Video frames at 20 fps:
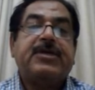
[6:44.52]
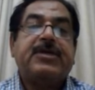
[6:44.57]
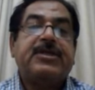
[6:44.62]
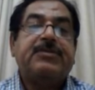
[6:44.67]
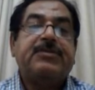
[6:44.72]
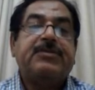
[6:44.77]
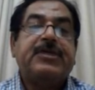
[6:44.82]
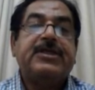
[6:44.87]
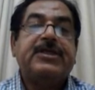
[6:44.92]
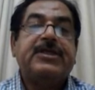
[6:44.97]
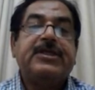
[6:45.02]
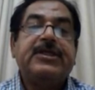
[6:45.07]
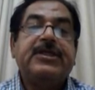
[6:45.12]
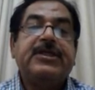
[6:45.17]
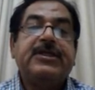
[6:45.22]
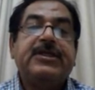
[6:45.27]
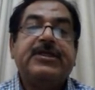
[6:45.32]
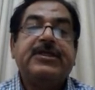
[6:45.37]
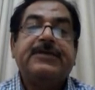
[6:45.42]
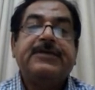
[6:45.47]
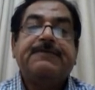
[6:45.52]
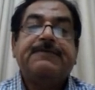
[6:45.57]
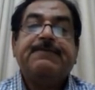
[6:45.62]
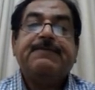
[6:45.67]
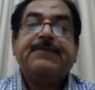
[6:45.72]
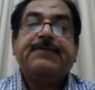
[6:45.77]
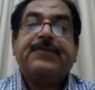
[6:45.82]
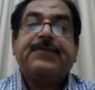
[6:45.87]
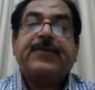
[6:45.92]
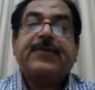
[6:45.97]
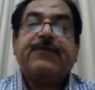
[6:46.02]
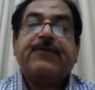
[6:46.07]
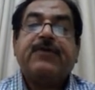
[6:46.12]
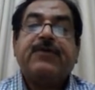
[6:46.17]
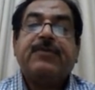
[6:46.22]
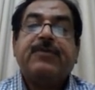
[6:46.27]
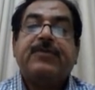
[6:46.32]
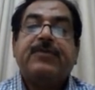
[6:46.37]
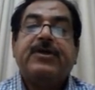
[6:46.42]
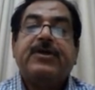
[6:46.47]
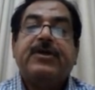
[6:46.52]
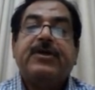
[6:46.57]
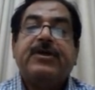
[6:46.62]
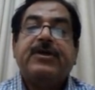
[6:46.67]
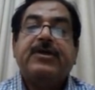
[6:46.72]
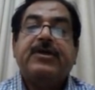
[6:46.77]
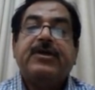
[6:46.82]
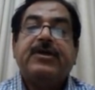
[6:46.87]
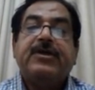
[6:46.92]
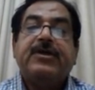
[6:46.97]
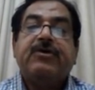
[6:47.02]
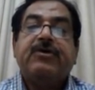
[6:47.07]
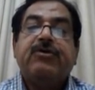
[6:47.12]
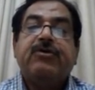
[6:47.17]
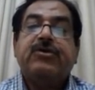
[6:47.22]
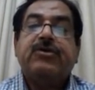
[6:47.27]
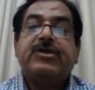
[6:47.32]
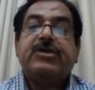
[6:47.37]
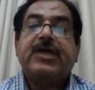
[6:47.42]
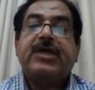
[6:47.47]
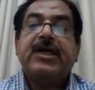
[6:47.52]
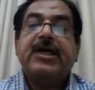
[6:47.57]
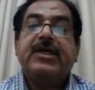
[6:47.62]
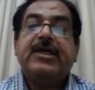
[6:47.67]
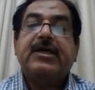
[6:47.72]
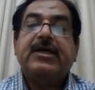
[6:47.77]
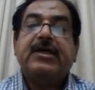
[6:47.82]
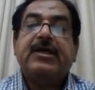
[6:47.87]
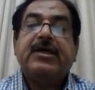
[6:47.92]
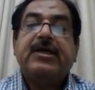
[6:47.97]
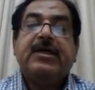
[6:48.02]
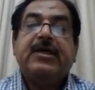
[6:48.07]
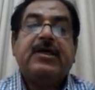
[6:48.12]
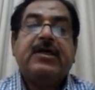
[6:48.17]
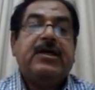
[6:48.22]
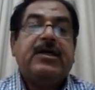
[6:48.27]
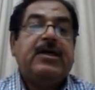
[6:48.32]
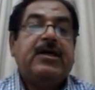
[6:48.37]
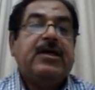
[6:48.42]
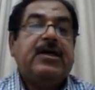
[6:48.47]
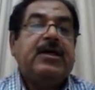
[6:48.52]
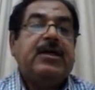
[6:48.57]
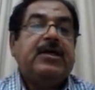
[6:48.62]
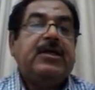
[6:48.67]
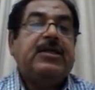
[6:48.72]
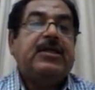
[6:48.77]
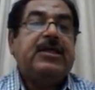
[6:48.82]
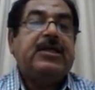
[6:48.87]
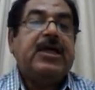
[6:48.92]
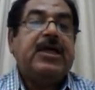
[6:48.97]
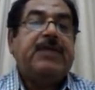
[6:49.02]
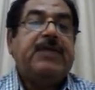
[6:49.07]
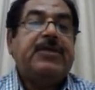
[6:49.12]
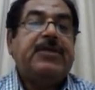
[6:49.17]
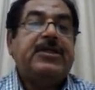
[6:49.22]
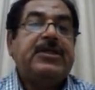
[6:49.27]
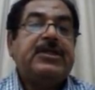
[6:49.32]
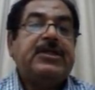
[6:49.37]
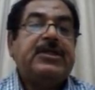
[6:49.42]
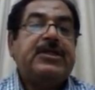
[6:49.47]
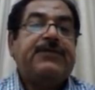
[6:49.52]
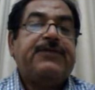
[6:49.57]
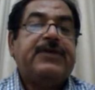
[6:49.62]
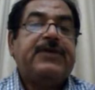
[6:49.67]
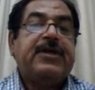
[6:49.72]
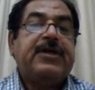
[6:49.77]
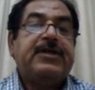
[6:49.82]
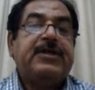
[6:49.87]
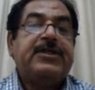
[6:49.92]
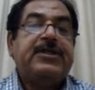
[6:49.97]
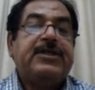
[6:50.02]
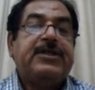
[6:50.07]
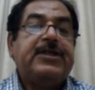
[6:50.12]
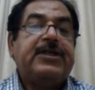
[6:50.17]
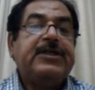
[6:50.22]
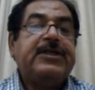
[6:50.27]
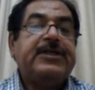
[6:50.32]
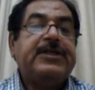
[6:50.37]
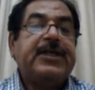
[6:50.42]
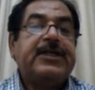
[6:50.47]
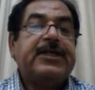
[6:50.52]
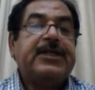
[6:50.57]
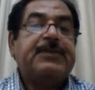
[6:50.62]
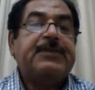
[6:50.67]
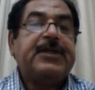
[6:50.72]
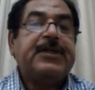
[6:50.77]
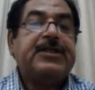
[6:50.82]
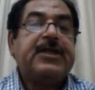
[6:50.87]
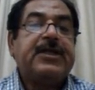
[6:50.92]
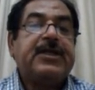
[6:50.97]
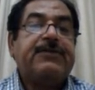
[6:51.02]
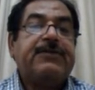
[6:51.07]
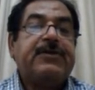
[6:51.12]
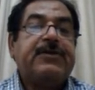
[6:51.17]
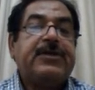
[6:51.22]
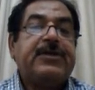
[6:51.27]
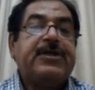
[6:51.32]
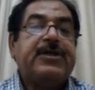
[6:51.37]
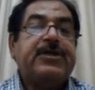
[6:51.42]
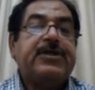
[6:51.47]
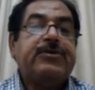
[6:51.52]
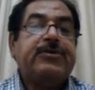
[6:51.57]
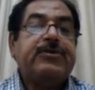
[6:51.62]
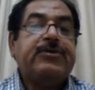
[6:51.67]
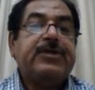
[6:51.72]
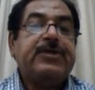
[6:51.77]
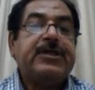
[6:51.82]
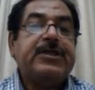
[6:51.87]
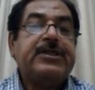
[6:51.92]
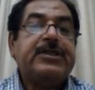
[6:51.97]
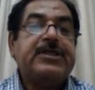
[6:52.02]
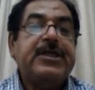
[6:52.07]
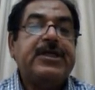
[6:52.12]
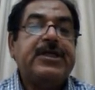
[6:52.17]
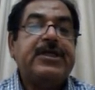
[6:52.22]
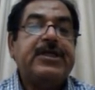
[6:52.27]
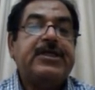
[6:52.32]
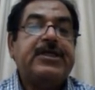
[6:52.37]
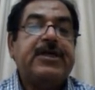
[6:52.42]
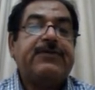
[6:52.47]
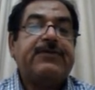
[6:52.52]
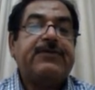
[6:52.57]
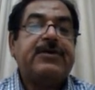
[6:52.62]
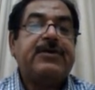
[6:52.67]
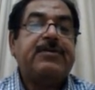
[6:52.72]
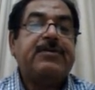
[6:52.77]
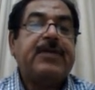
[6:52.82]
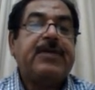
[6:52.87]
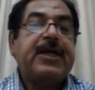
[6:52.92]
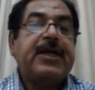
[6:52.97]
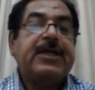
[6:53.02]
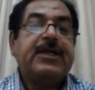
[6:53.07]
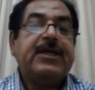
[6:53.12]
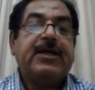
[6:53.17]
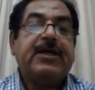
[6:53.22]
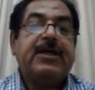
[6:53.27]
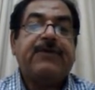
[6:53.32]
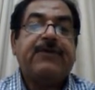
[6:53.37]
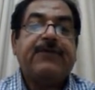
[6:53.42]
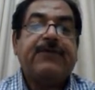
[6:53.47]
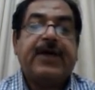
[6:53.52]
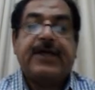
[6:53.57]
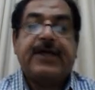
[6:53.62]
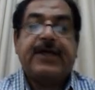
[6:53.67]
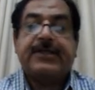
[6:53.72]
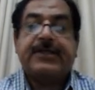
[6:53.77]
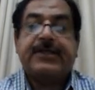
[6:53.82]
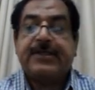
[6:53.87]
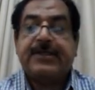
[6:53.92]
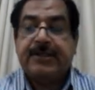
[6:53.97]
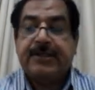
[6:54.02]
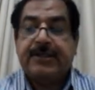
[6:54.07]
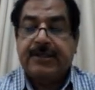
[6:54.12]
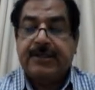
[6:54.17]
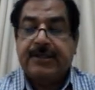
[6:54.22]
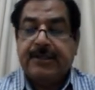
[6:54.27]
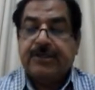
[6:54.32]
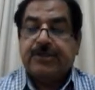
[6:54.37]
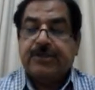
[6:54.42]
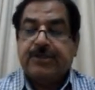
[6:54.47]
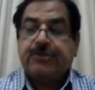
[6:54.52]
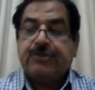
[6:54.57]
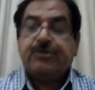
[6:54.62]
is emerging from the host egg. The emergence of adult generally takes place after 3 to 6 days after blackening of eggs. So